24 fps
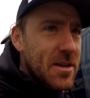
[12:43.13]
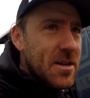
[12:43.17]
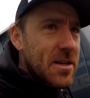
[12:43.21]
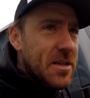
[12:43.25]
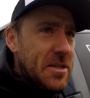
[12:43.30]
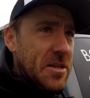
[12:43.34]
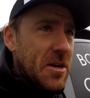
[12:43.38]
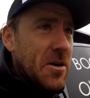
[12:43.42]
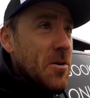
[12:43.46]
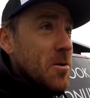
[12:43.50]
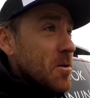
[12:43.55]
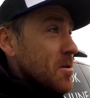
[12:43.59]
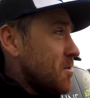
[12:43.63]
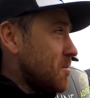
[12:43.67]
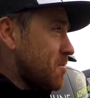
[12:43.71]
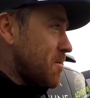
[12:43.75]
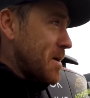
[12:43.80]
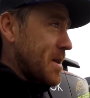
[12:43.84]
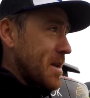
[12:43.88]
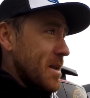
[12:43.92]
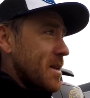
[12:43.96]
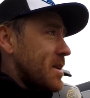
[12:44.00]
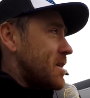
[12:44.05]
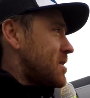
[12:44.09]
So,
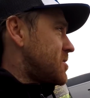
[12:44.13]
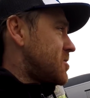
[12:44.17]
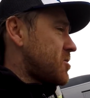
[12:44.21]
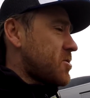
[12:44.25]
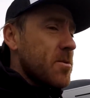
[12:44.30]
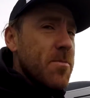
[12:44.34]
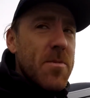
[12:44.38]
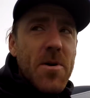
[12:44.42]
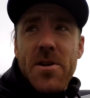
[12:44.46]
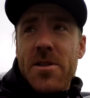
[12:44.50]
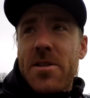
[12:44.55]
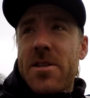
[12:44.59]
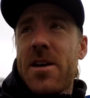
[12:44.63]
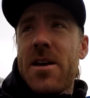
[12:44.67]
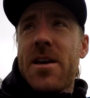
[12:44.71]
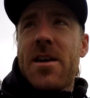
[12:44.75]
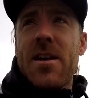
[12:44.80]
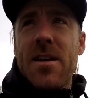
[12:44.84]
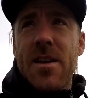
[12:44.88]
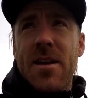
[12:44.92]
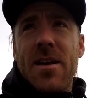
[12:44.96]
winning. Just about to